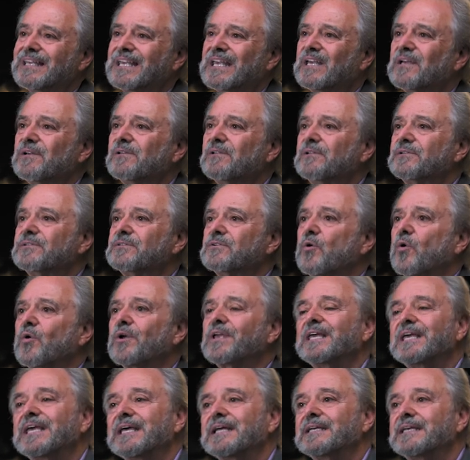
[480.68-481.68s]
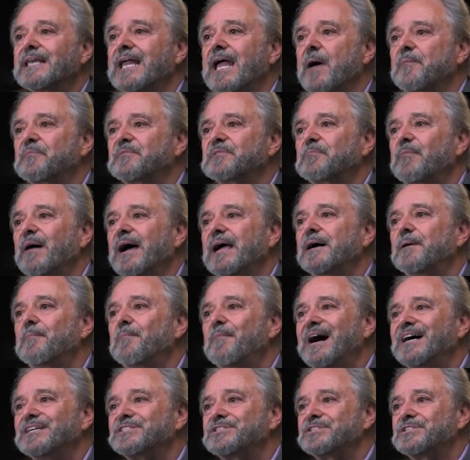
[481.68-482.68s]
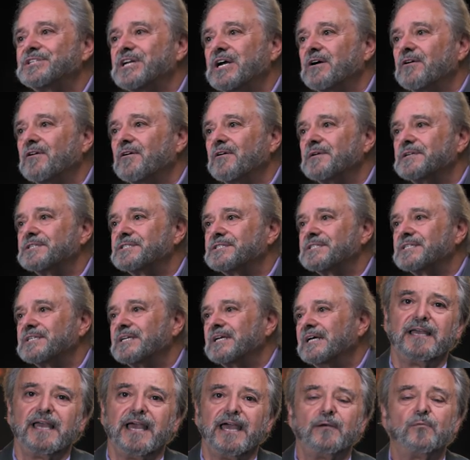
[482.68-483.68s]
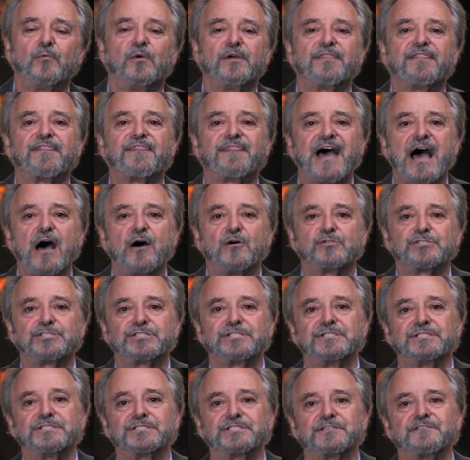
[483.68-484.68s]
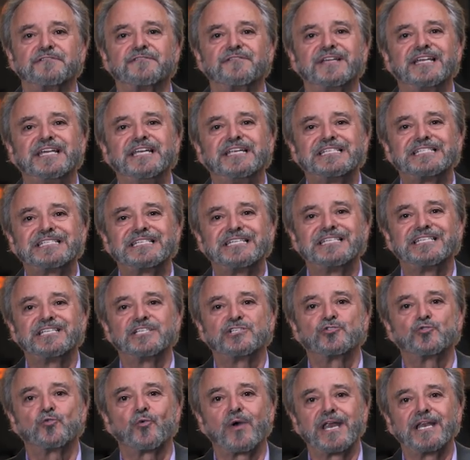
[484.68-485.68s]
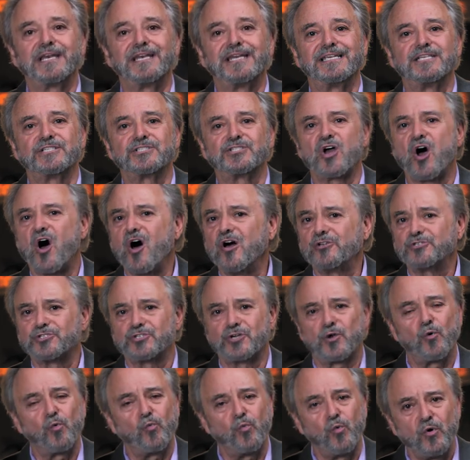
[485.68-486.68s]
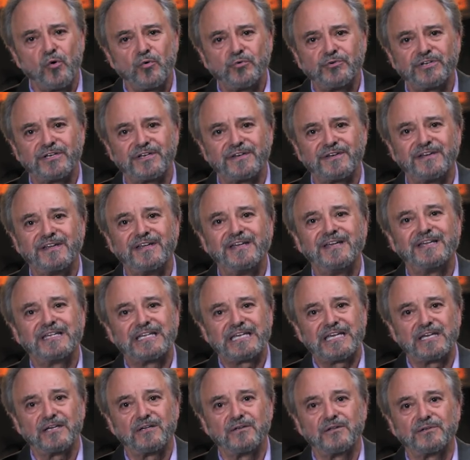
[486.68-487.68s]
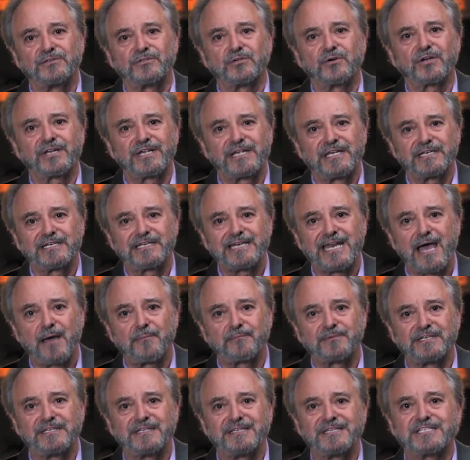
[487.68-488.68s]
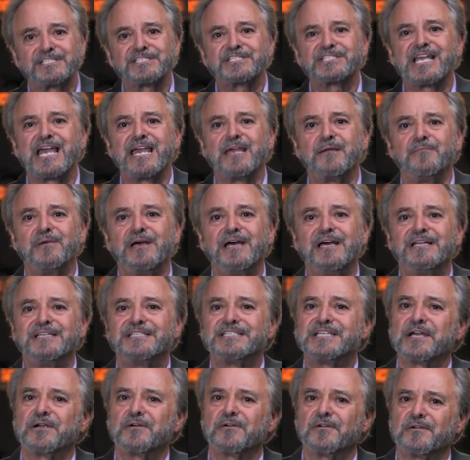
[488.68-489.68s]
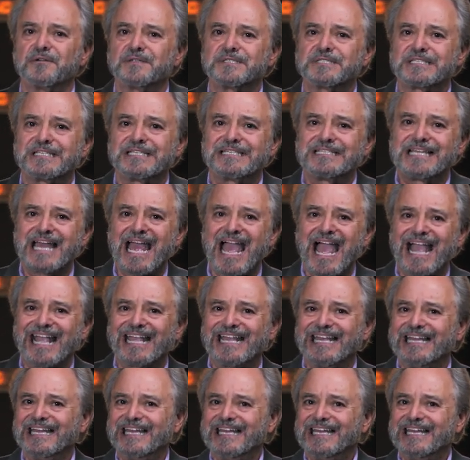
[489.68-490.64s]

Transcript: killed, or kidnapped by Hamas terrorists, and with thousands of innocent Israelis also wounded killed or kidnapped in the same terrorist attack.